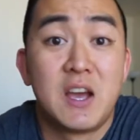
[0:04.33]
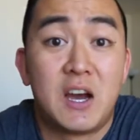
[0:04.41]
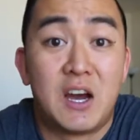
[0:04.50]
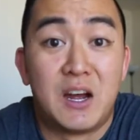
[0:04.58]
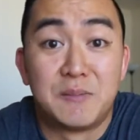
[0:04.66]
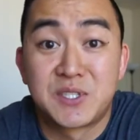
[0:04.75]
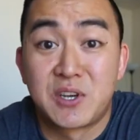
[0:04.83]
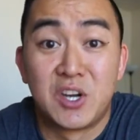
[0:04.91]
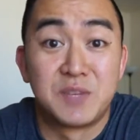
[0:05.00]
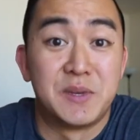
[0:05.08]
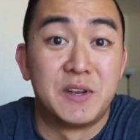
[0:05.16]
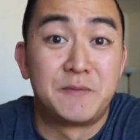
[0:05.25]
Um, sorry
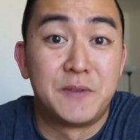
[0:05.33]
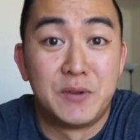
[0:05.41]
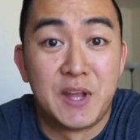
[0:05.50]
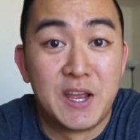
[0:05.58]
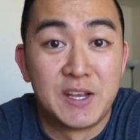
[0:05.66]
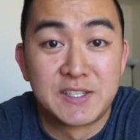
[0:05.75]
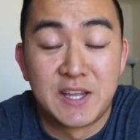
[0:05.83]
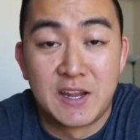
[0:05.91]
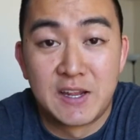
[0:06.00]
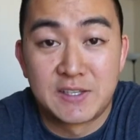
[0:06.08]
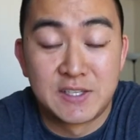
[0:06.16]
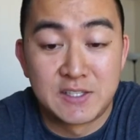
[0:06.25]
it's been a few days
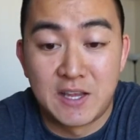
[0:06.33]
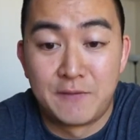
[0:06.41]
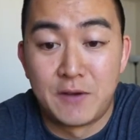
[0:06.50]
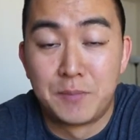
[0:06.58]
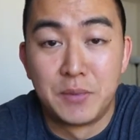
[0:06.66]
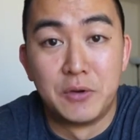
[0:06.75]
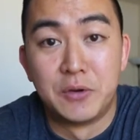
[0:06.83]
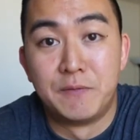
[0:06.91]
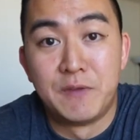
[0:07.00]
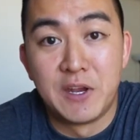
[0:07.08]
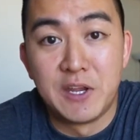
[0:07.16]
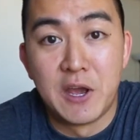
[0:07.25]
uh, since I've uploaded a
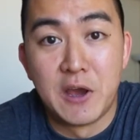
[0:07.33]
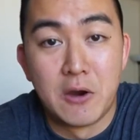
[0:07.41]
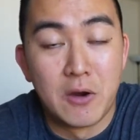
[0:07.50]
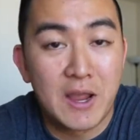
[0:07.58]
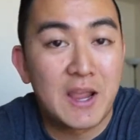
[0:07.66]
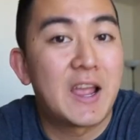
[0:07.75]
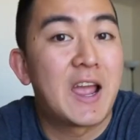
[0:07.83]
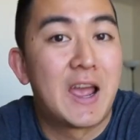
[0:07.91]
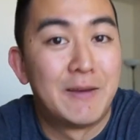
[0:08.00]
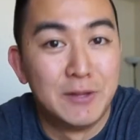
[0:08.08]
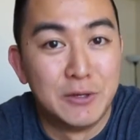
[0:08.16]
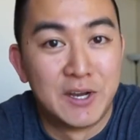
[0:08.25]
video.
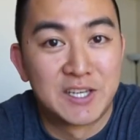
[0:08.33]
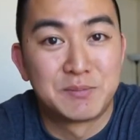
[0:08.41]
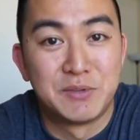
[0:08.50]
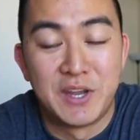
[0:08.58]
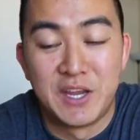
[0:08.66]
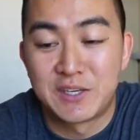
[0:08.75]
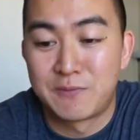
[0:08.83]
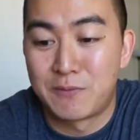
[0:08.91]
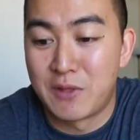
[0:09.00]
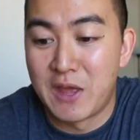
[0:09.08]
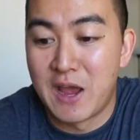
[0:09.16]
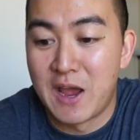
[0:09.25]
Have a little explanation for
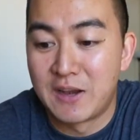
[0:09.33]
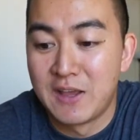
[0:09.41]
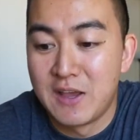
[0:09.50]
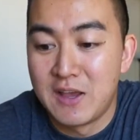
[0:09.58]
that.